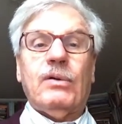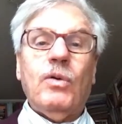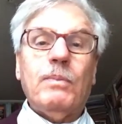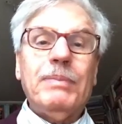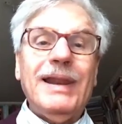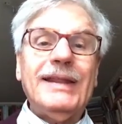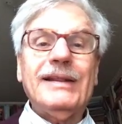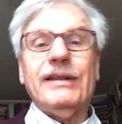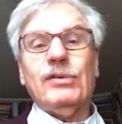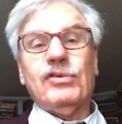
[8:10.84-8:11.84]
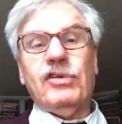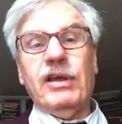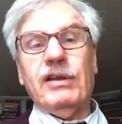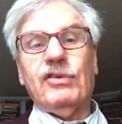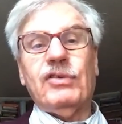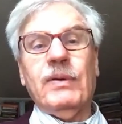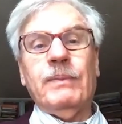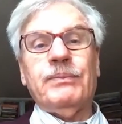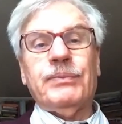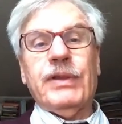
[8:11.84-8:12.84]
completely to change
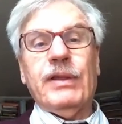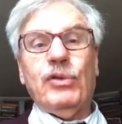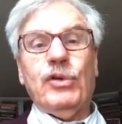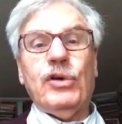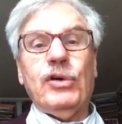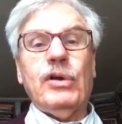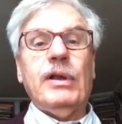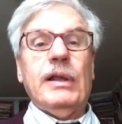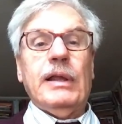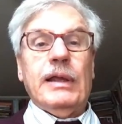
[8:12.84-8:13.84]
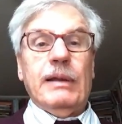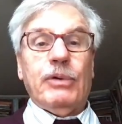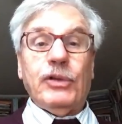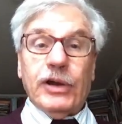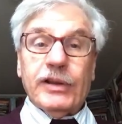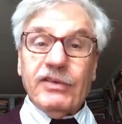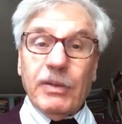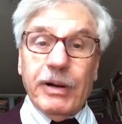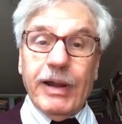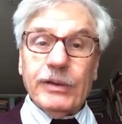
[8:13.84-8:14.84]
the productive
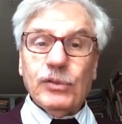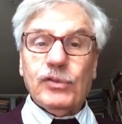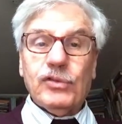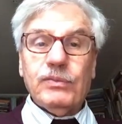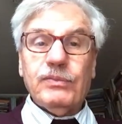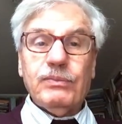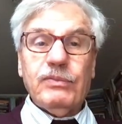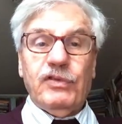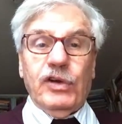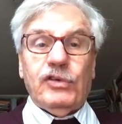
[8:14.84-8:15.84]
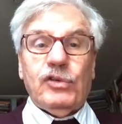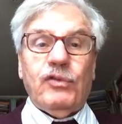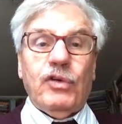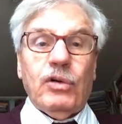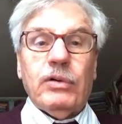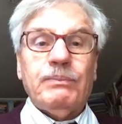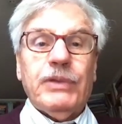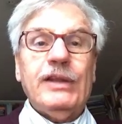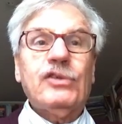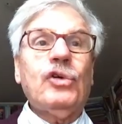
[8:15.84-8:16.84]
apparatus. First of all,
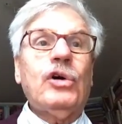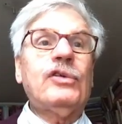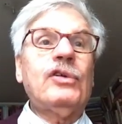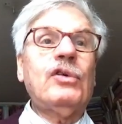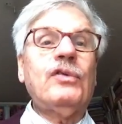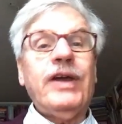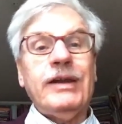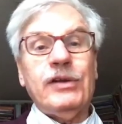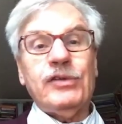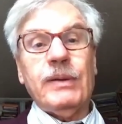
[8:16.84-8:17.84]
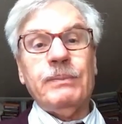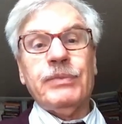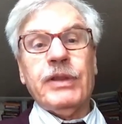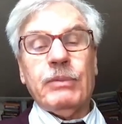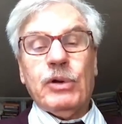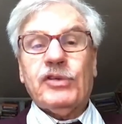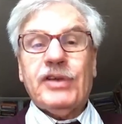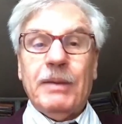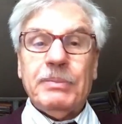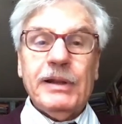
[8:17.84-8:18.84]
its sources of energy, because
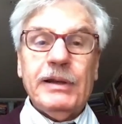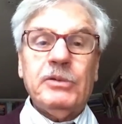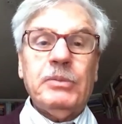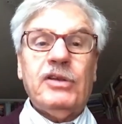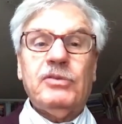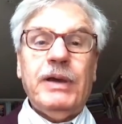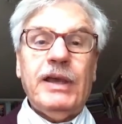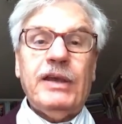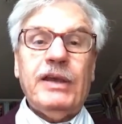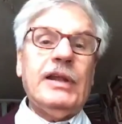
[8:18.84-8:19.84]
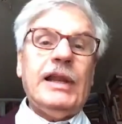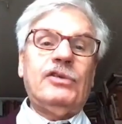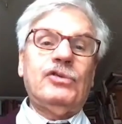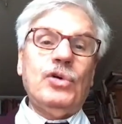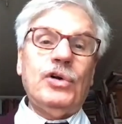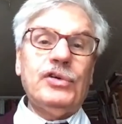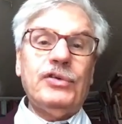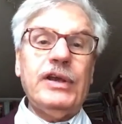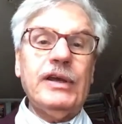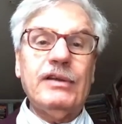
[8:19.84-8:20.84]
capitalism is based in the last
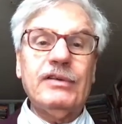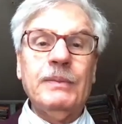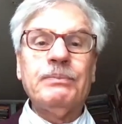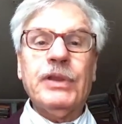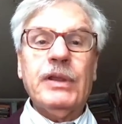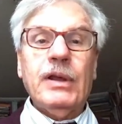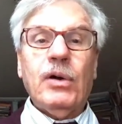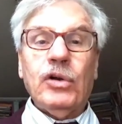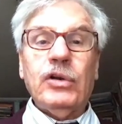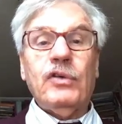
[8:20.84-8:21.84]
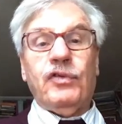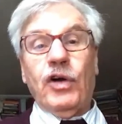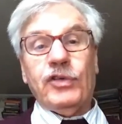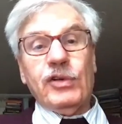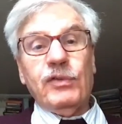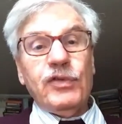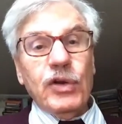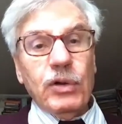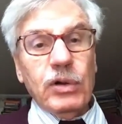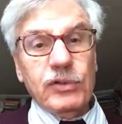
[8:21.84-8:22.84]
200 years on fossil
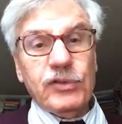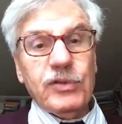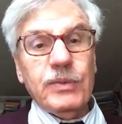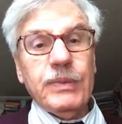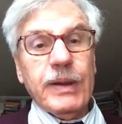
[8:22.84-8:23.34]
fuels.